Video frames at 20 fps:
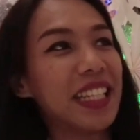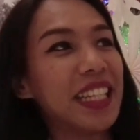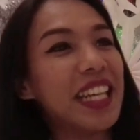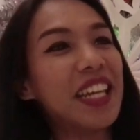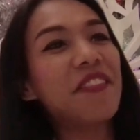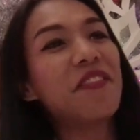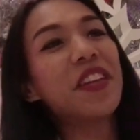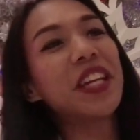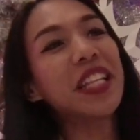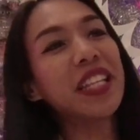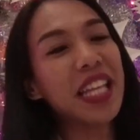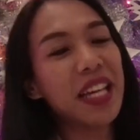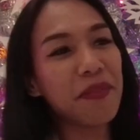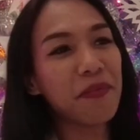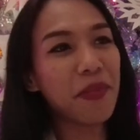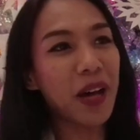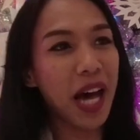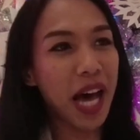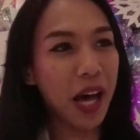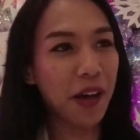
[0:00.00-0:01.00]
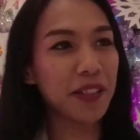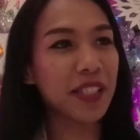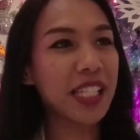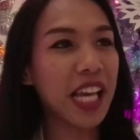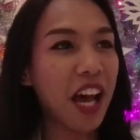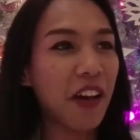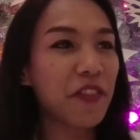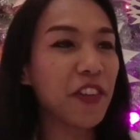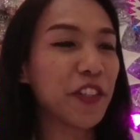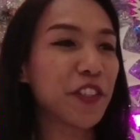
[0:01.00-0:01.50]
leaving them
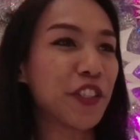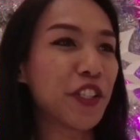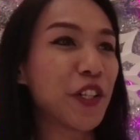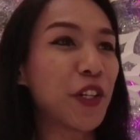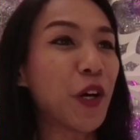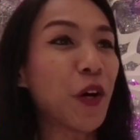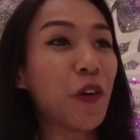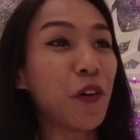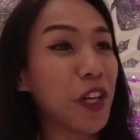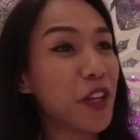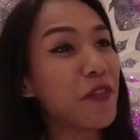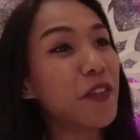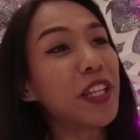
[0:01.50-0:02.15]
outside of their circle.